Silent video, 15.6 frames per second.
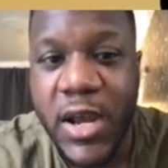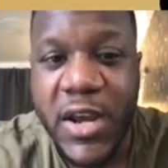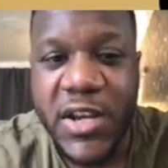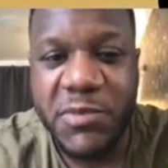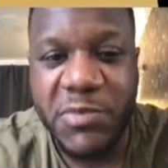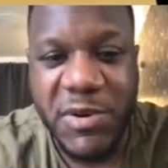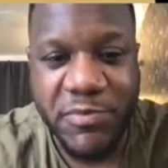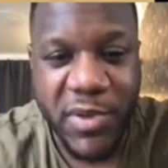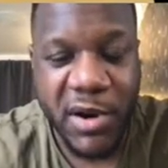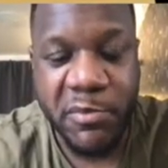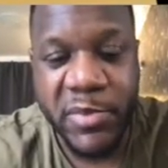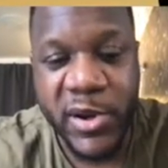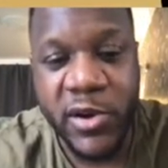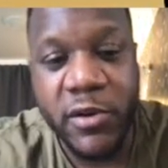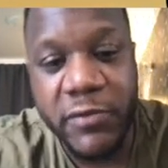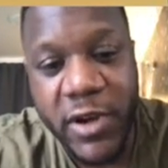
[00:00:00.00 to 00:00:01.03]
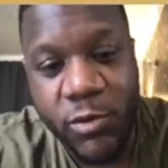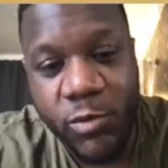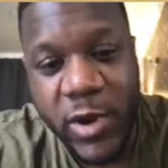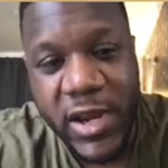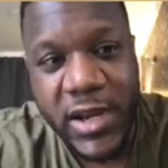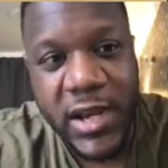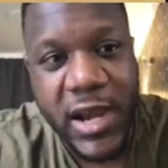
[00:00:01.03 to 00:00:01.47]
It's been pumping over the
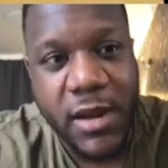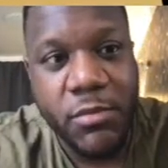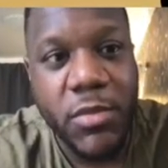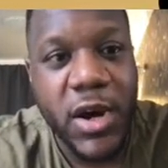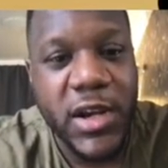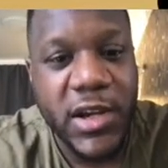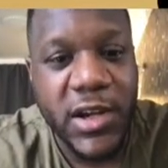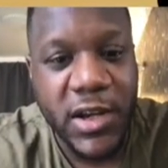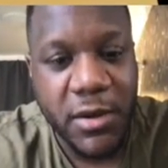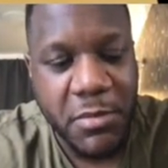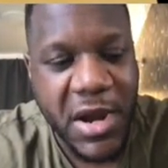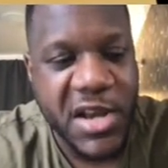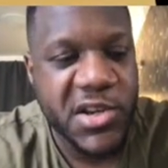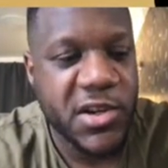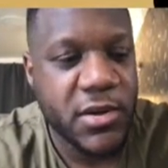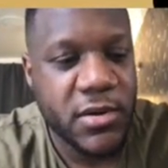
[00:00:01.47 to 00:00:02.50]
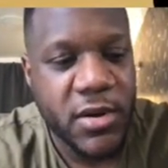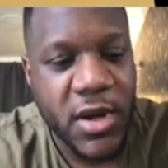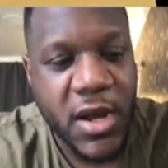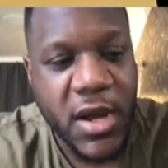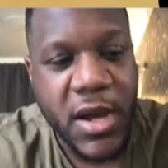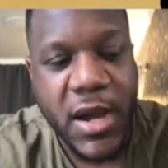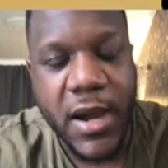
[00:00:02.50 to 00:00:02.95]
weekend, but you can imagine
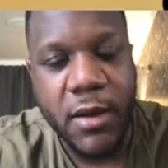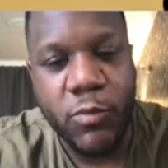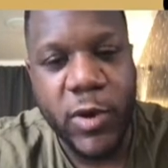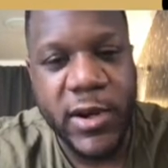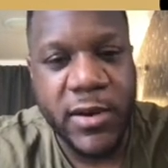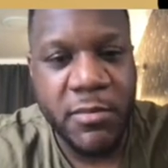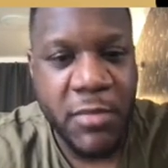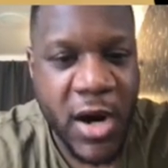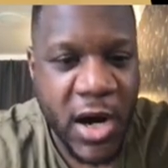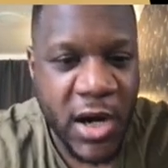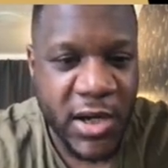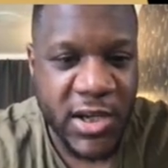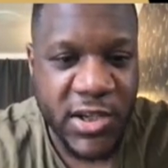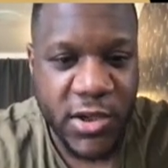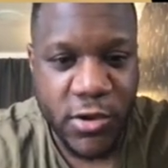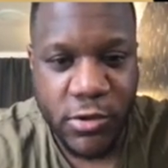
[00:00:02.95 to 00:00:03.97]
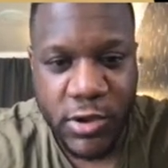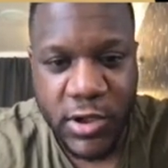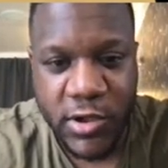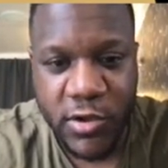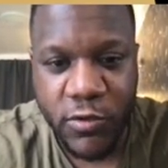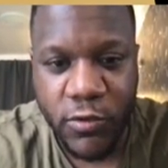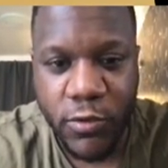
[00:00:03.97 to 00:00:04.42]
uh when the markets, the
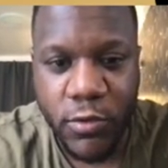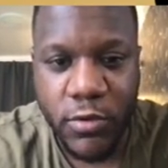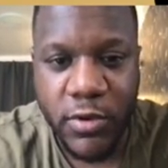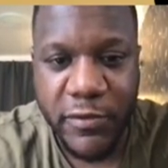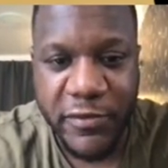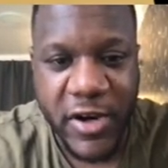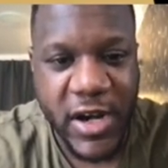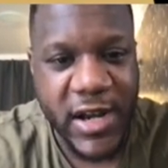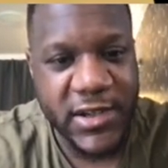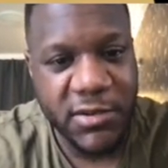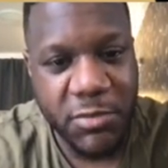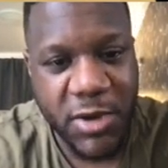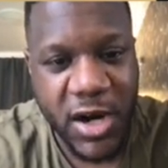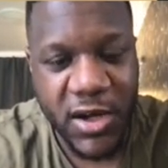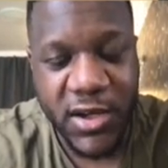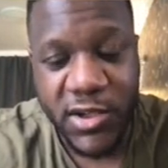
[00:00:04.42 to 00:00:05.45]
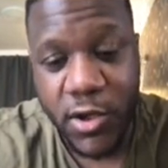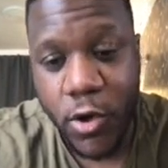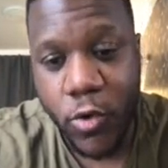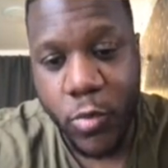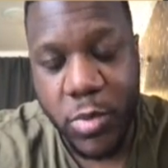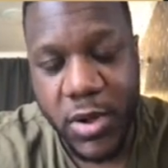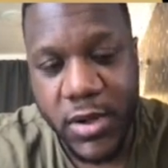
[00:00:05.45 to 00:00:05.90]
traditional finance markets,
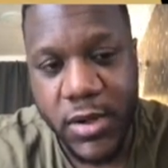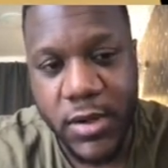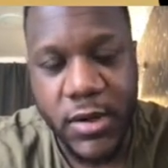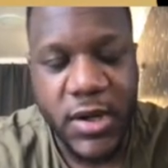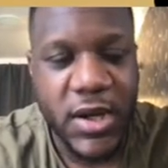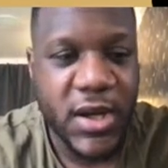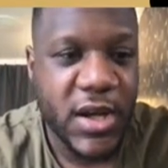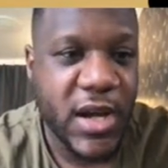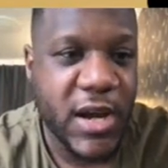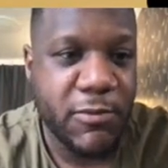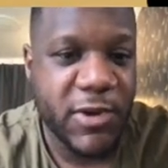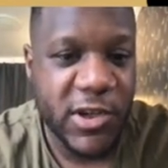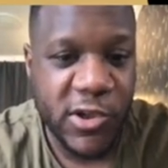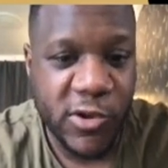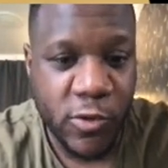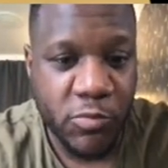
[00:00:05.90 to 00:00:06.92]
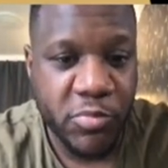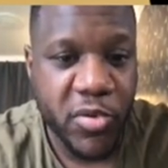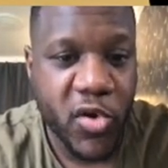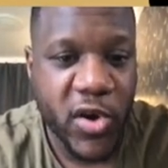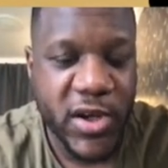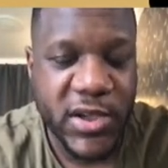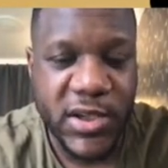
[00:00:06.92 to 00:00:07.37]
open um at some
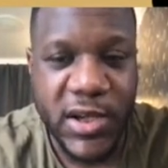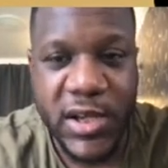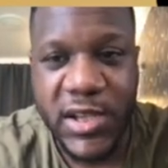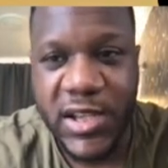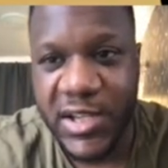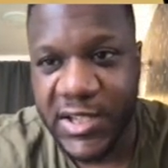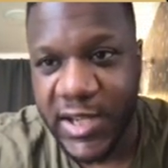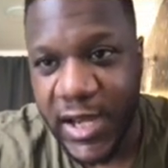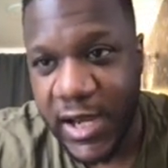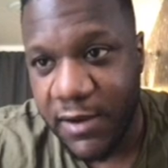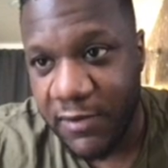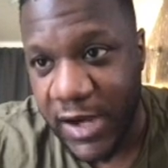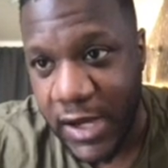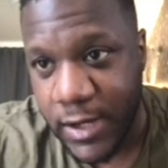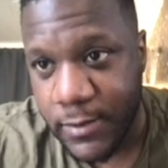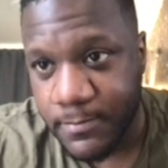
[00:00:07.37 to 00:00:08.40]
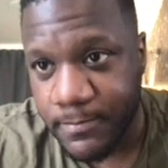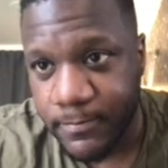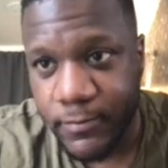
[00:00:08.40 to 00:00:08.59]
point this evening,